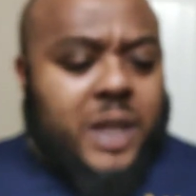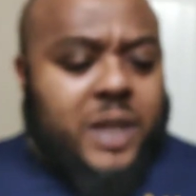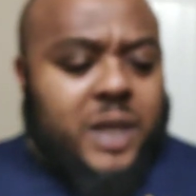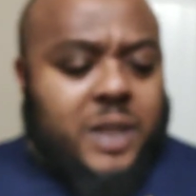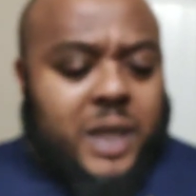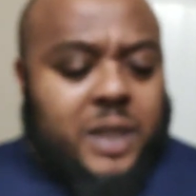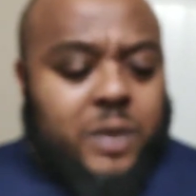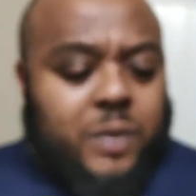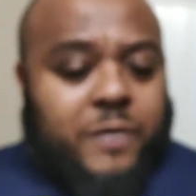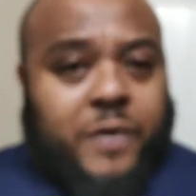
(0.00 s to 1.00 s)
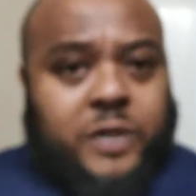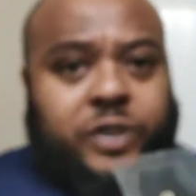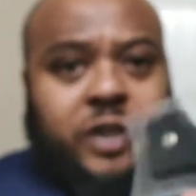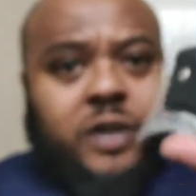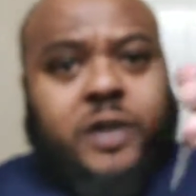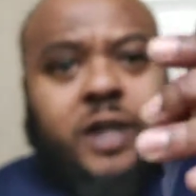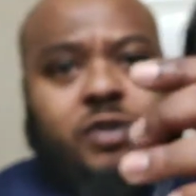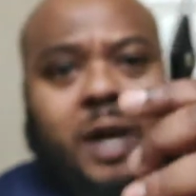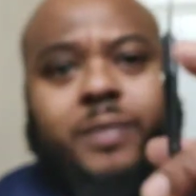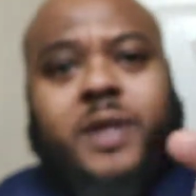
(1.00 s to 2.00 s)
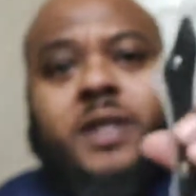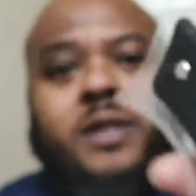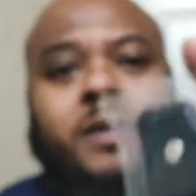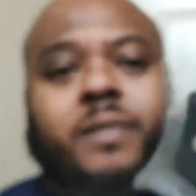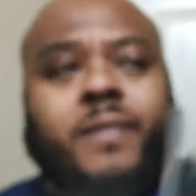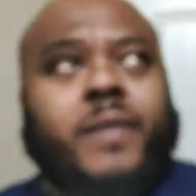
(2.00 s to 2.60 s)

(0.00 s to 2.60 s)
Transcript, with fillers: I think like literally the first year they dropped these.